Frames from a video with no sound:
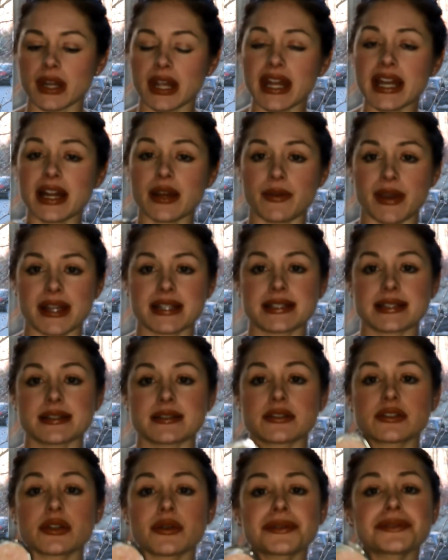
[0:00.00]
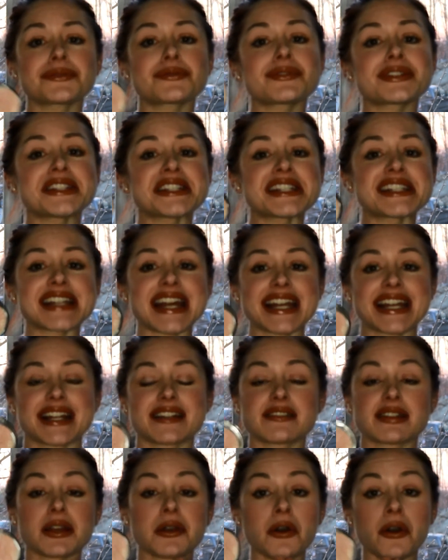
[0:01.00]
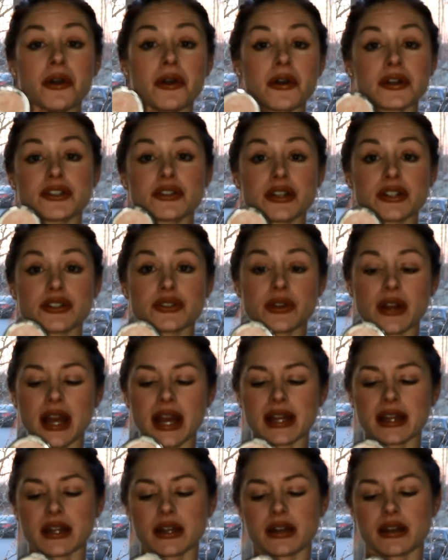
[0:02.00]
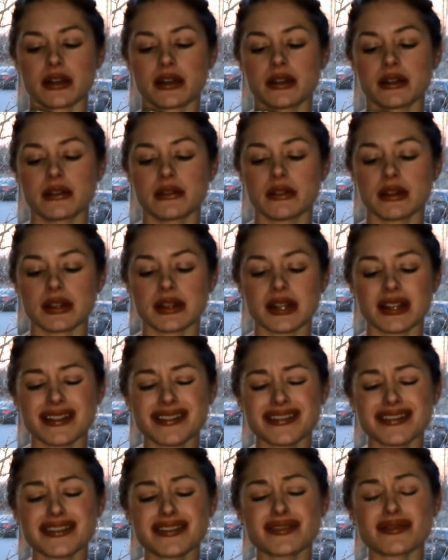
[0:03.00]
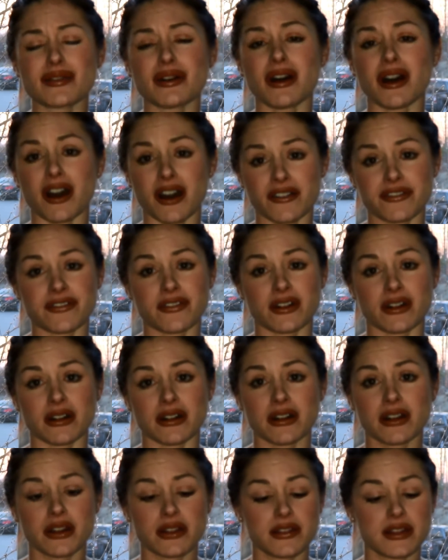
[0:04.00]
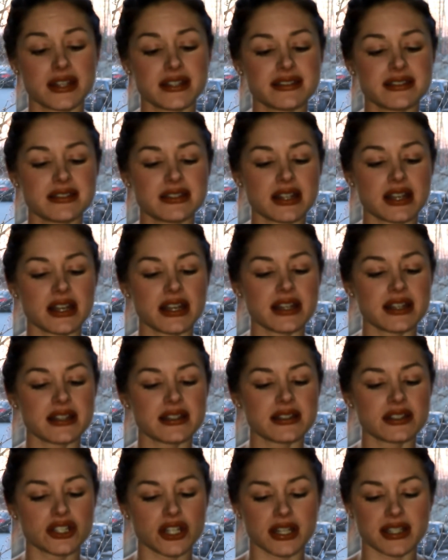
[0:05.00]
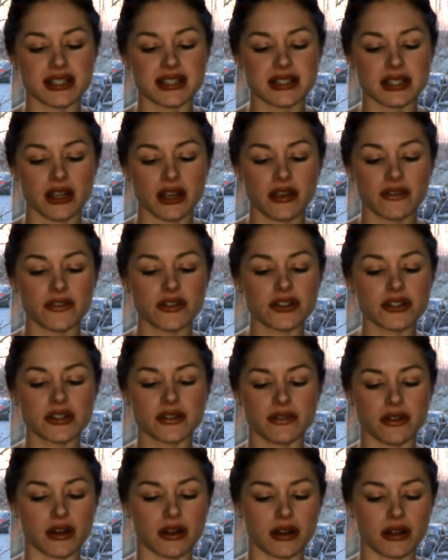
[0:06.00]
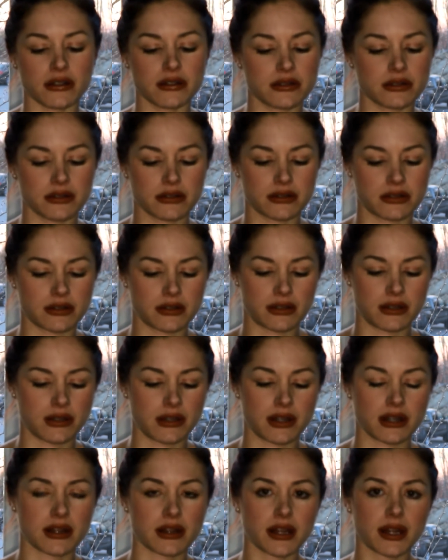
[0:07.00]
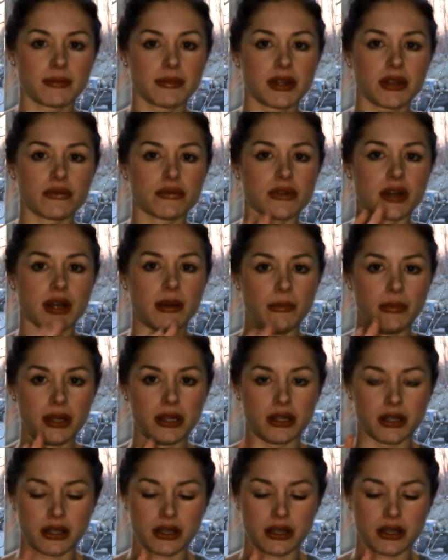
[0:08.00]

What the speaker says: Anyways, so I was really excited. It's like, oh, a drugstore highlighter. This is awful. This is just, first of all, let me rub.